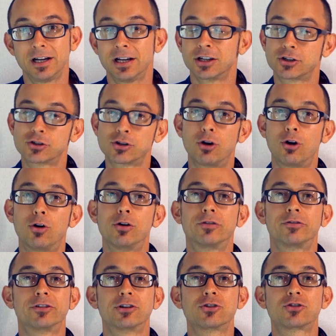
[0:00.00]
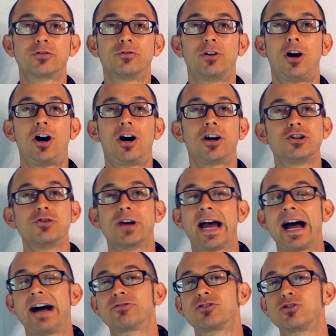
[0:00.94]
So, first of all, you
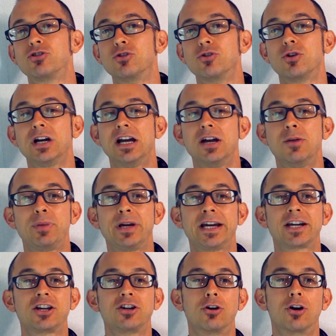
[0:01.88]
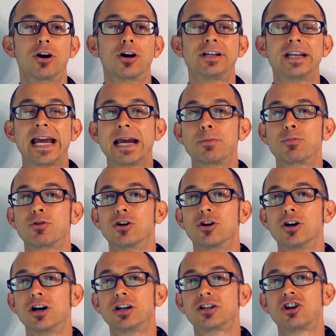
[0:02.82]
have to pick your
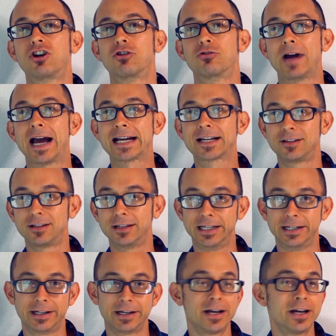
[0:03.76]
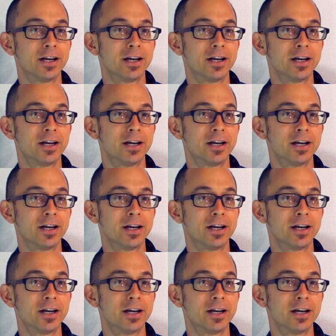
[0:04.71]
neighborhood correctly.